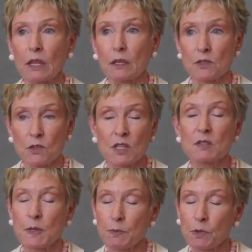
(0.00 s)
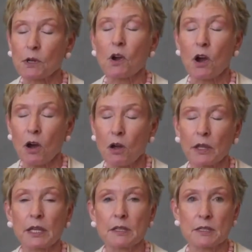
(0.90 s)
So these people are all
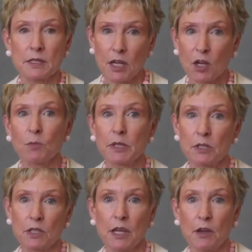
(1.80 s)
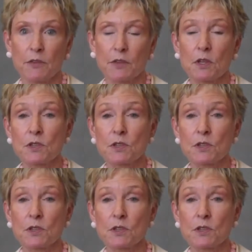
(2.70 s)
in terribly good health.